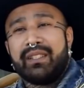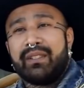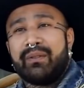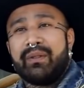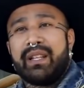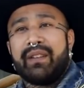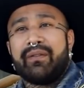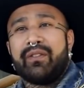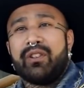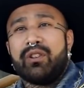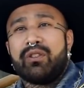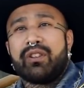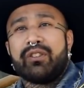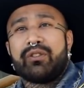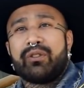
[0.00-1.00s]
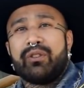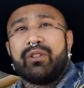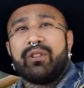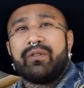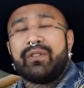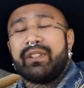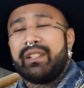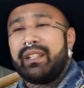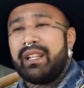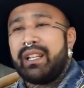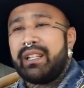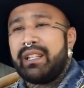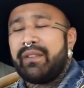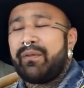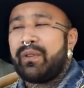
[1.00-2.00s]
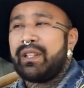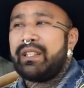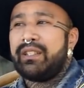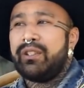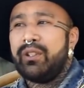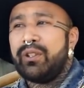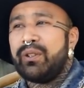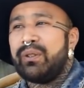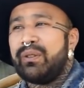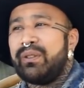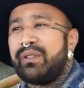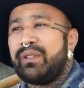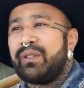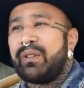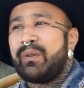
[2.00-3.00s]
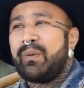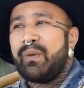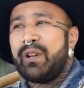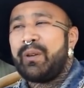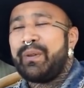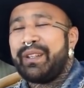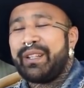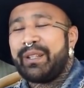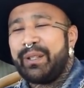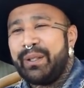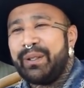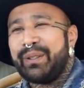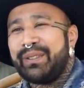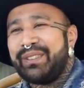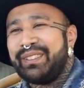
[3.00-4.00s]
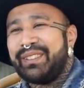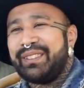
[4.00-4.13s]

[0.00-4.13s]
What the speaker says: We have no control over it. And if we do, what are we gonna do?